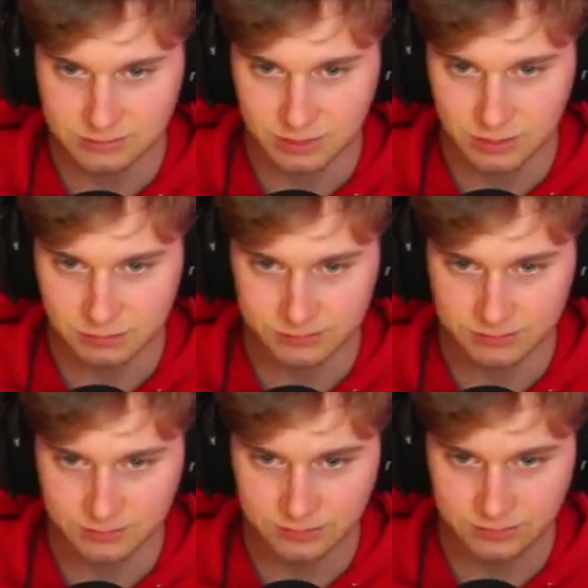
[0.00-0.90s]
Oh.
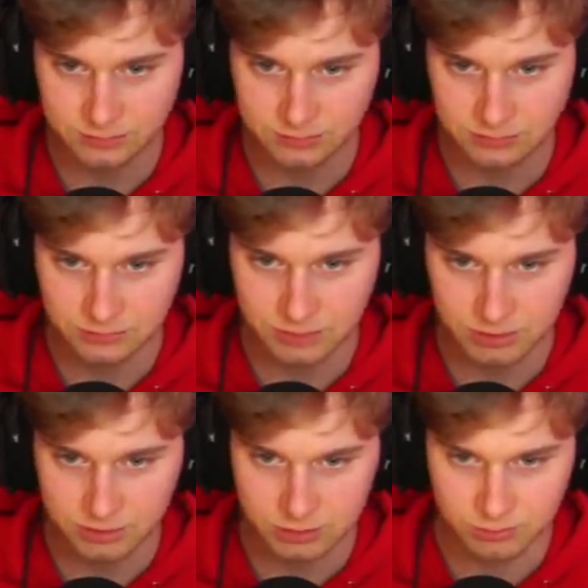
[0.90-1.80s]

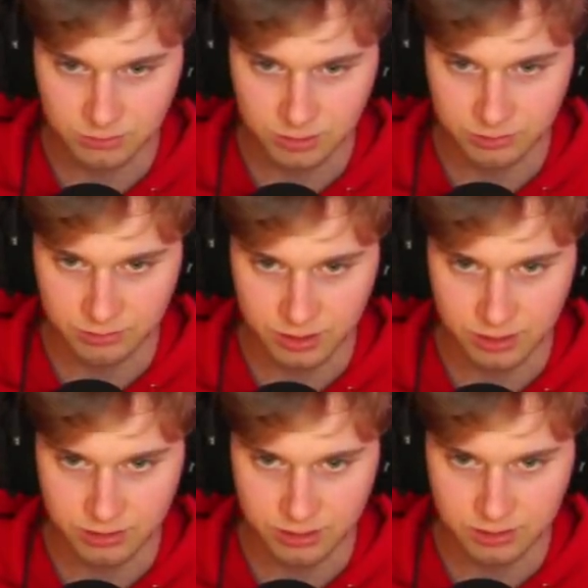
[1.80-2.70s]
Saw some blood over
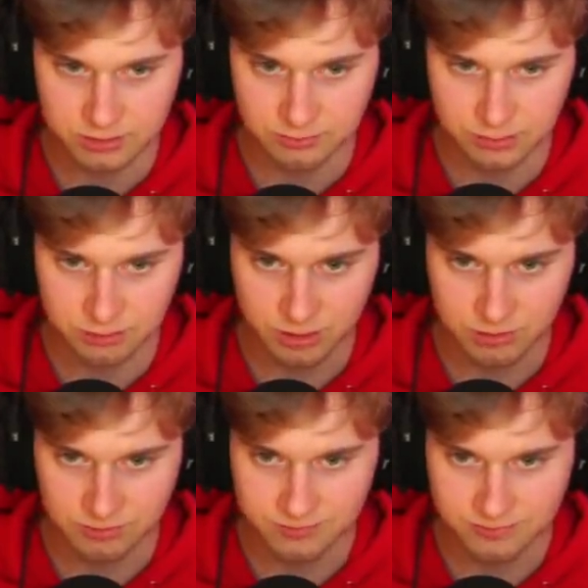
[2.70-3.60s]
there. Yeah, that's definitely blood.